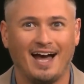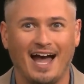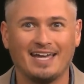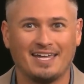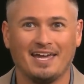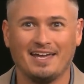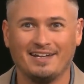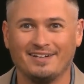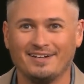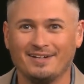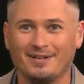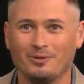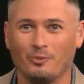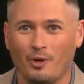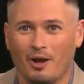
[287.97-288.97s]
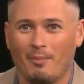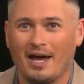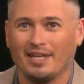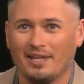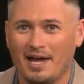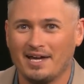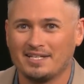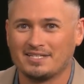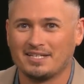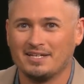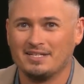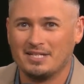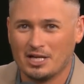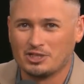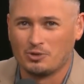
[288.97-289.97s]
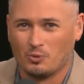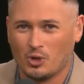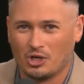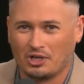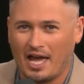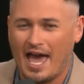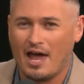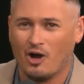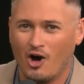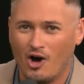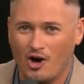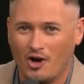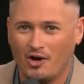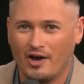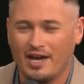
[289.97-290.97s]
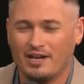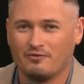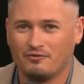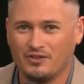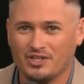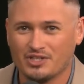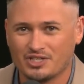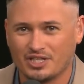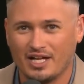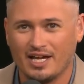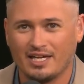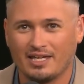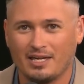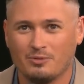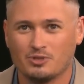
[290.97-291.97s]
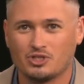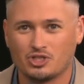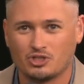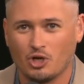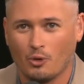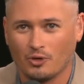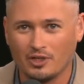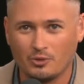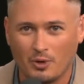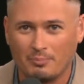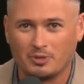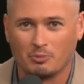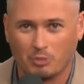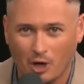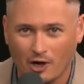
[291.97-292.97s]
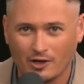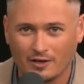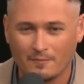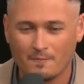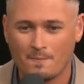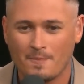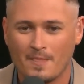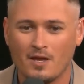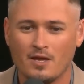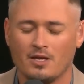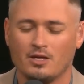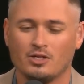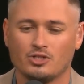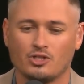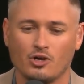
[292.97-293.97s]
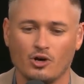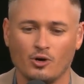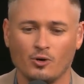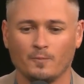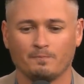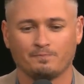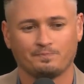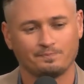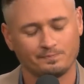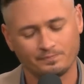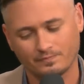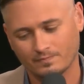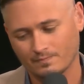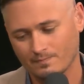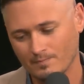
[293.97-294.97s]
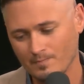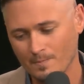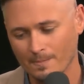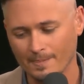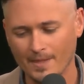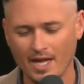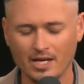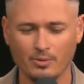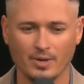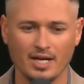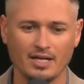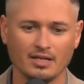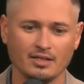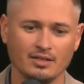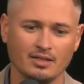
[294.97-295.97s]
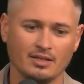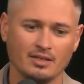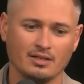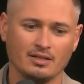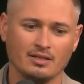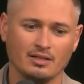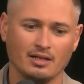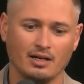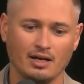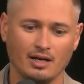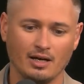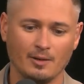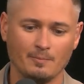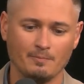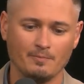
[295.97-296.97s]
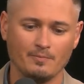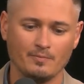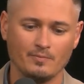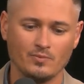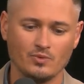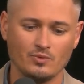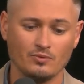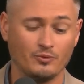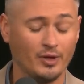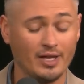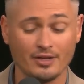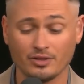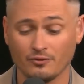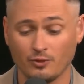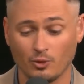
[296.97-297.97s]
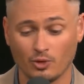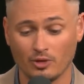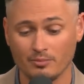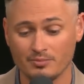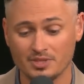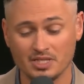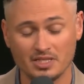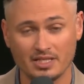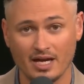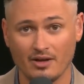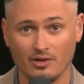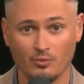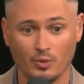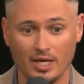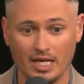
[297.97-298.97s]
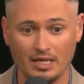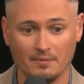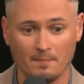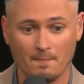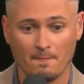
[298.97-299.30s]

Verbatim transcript: I can't, one of my legs doesn't work at all, and it feels like it was just totally ripped apart. So, anyway, um, fill out the form, sit down and wait.